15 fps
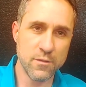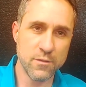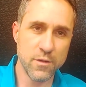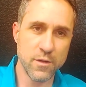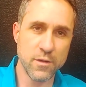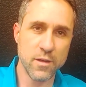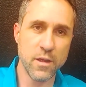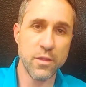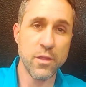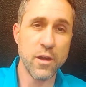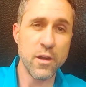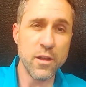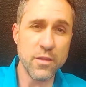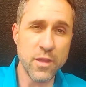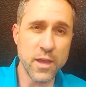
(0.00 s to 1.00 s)
for a
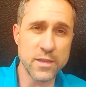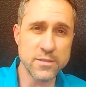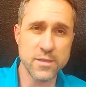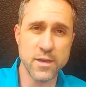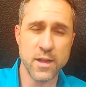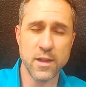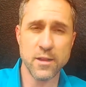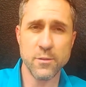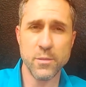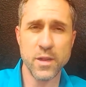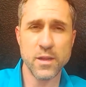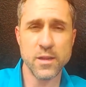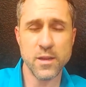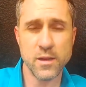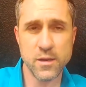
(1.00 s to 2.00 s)
$30,000
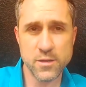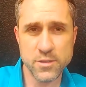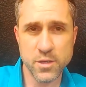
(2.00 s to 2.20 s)
building or a